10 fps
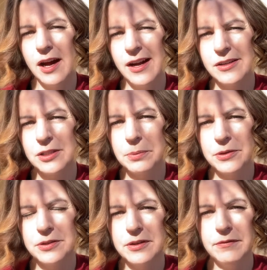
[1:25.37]
I also
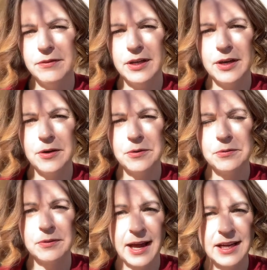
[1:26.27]
posted a video
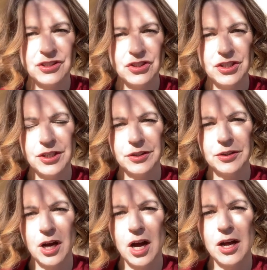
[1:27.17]
last year
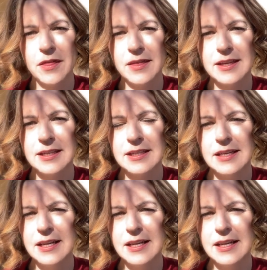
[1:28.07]
on the,